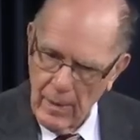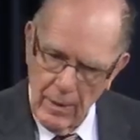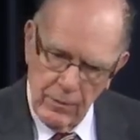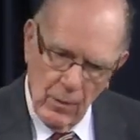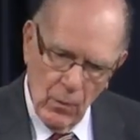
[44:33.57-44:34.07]

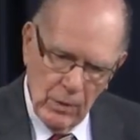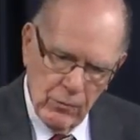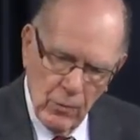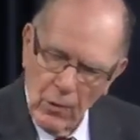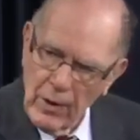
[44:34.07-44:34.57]
So what
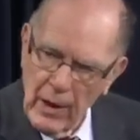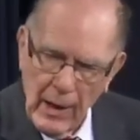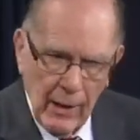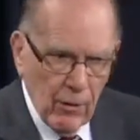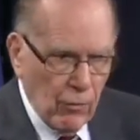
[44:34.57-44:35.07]
you're looking
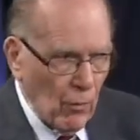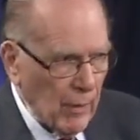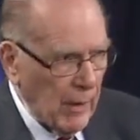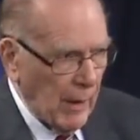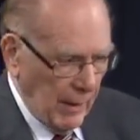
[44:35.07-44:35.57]
at is
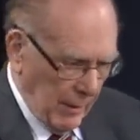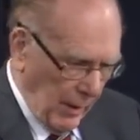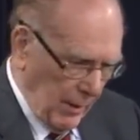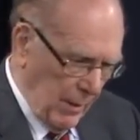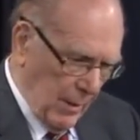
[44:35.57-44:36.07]

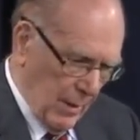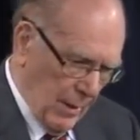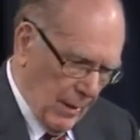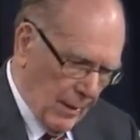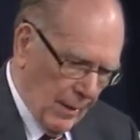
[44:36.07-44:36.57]
a
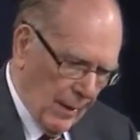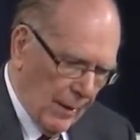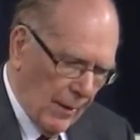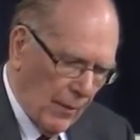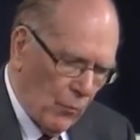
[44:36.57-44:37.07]

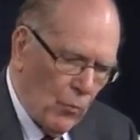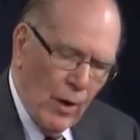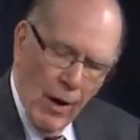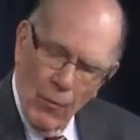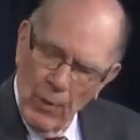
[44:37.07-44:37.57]

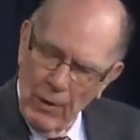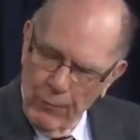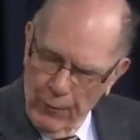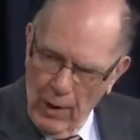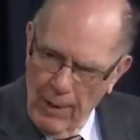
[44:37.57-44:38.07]
real
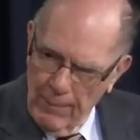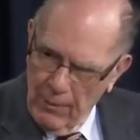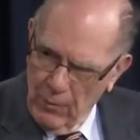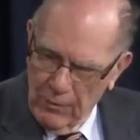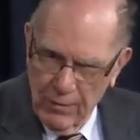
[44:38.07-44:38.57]

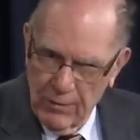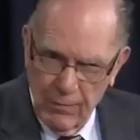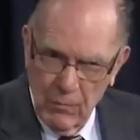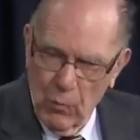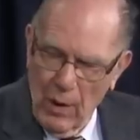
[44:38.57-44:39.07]
phenomenon which is
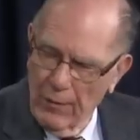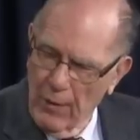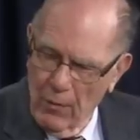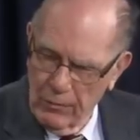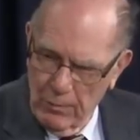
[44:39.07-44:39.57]
well
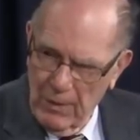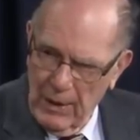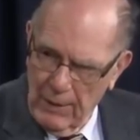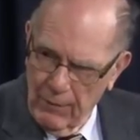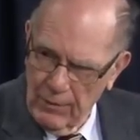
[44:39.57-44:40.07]
known to
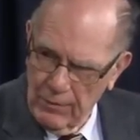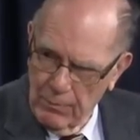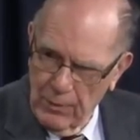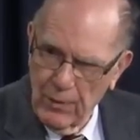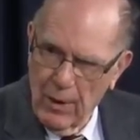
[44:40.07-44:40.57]
many of us,
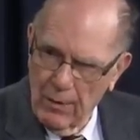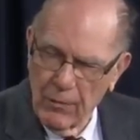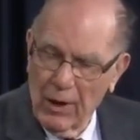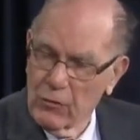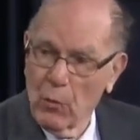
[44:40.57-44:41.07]
but
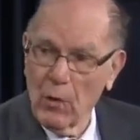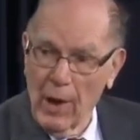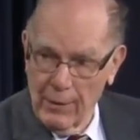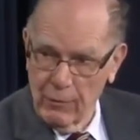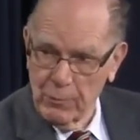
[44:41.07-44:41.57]
not to a
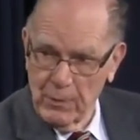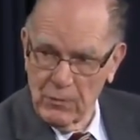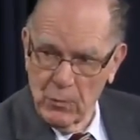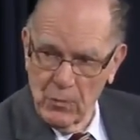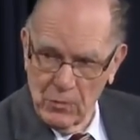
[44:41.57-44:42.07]
lot of us, but
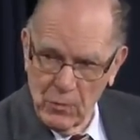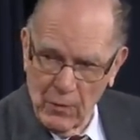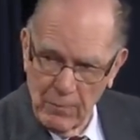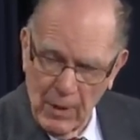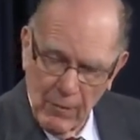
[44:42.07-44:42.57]
to
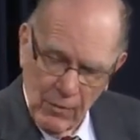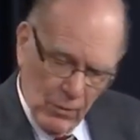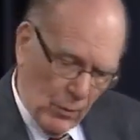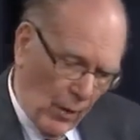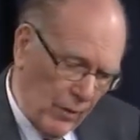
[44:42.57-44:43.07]
many of us
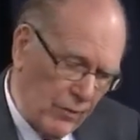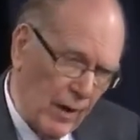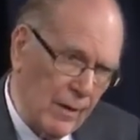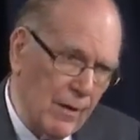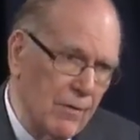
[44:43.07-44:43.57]
who don't
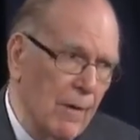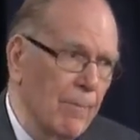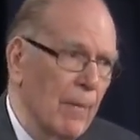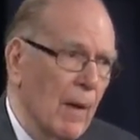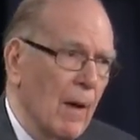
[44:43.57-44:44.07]
understand this.
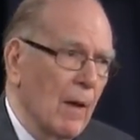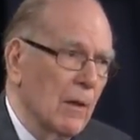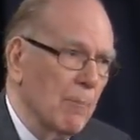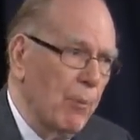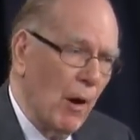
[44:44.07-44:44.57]

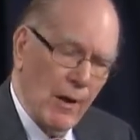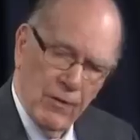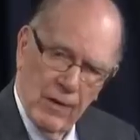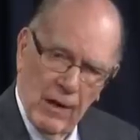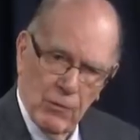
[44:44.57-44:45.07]
The
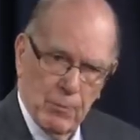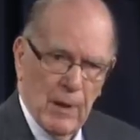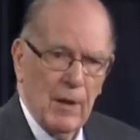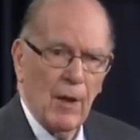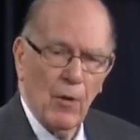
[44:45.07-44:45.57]
policy has
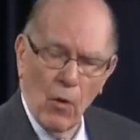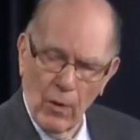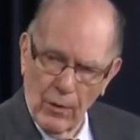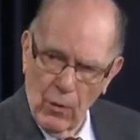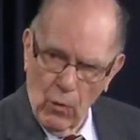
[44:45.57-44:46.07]
been
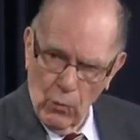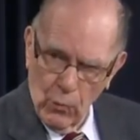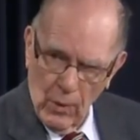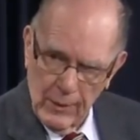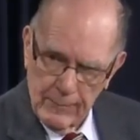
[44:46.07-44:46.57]
an old
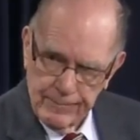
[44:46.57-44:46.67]
one.